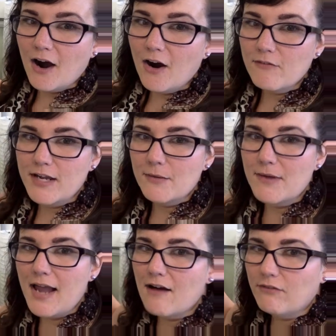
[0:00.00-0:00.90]
Over here
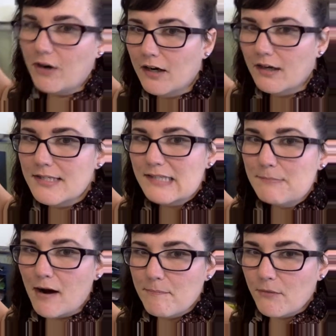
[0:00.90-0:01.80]
we have our
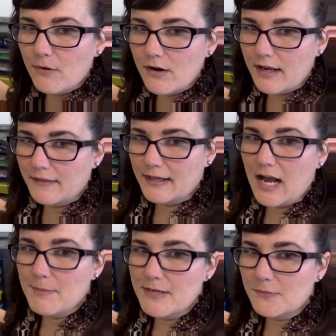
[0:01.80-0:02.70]
smart board and the
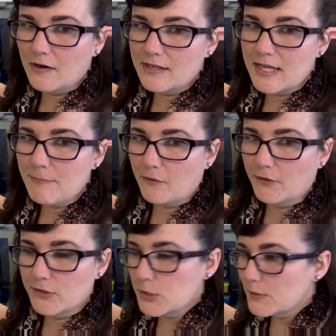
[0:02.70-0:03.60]
cubbies where I keep all
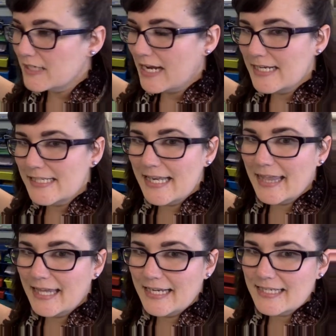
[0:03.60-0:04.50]
their duotangs and
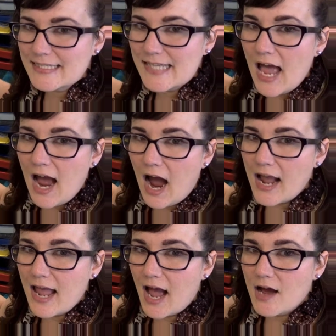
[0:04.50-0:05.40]
things.
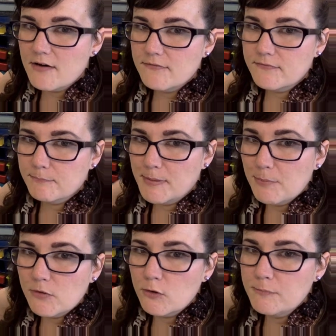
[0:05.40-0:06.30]
I have
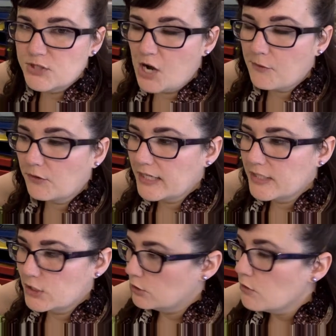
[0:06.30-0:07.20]
people grouped generally
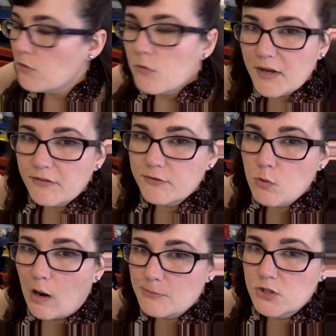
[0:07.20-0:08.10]
in 2 with 2
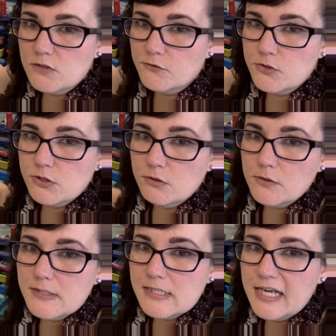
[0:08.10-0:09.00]
options for
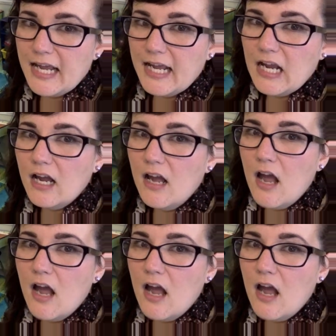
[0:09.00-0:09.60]
solo seating.